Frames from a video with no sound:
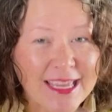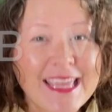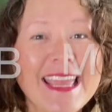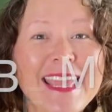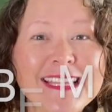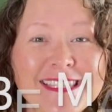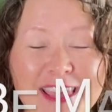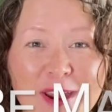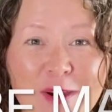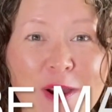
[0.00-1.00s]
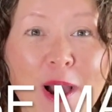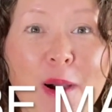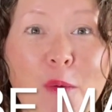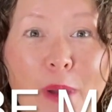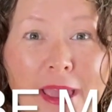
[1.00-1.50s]
is there a
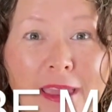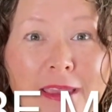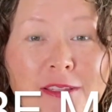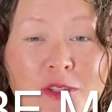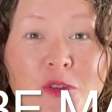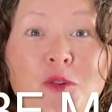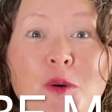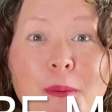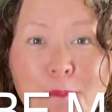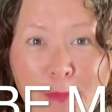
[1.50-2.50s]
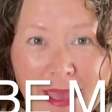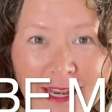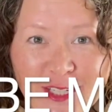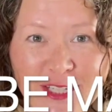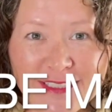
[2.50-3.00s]
way to
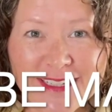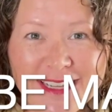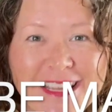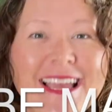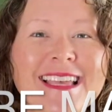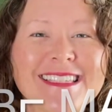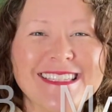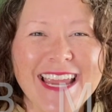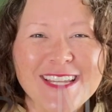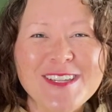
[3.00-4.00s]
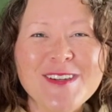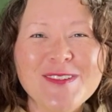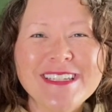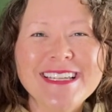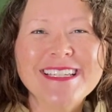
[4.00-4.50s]
manage it? Stay
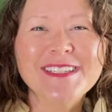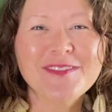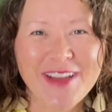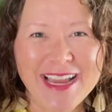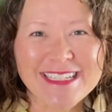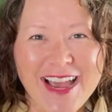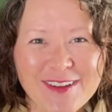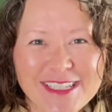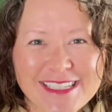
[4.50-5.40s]
tuned to find out.